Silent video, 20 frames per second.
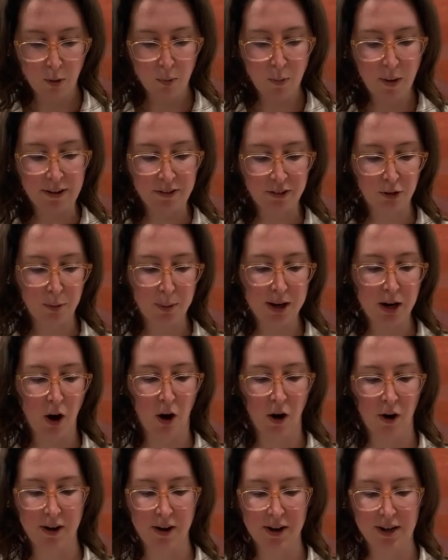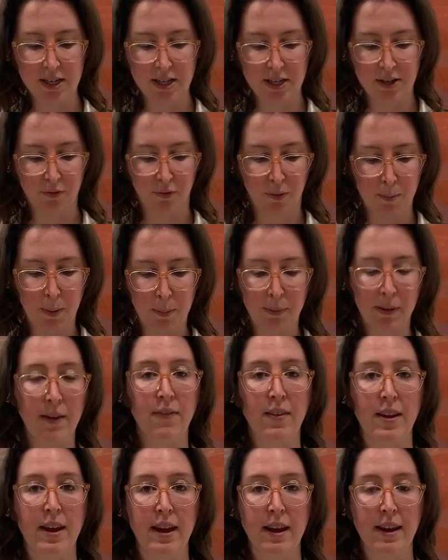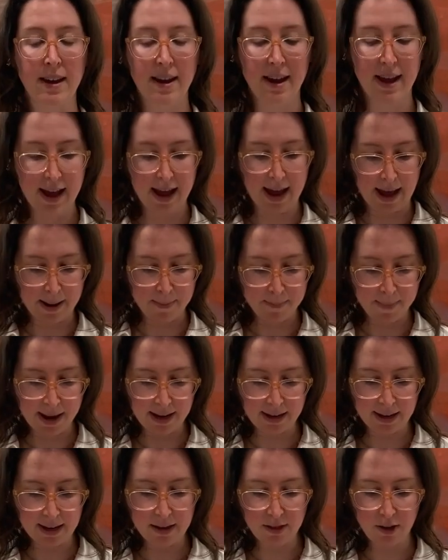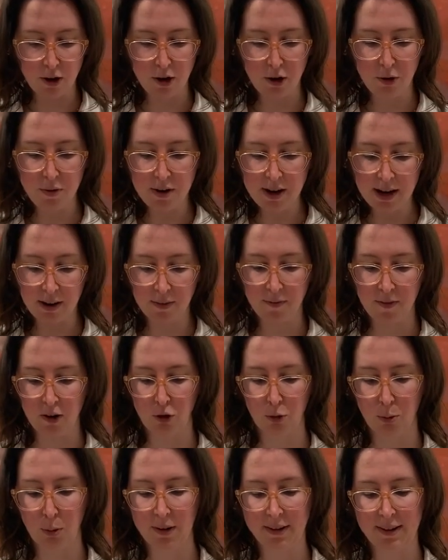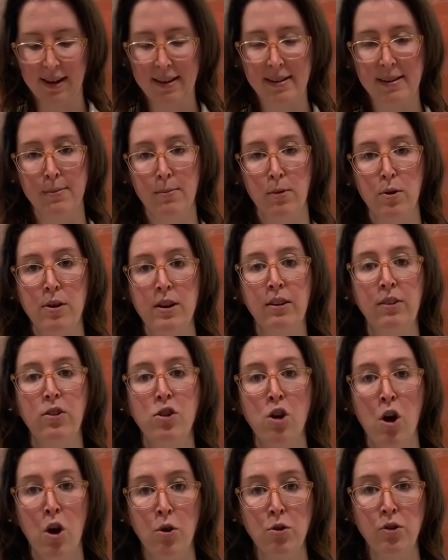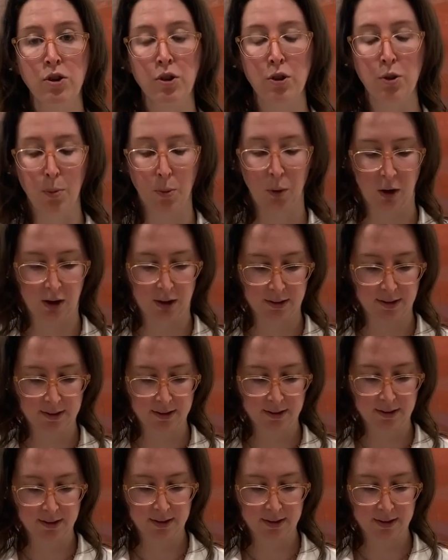rescuing artists from oblivion, and making their unique visual testimonies known to the world.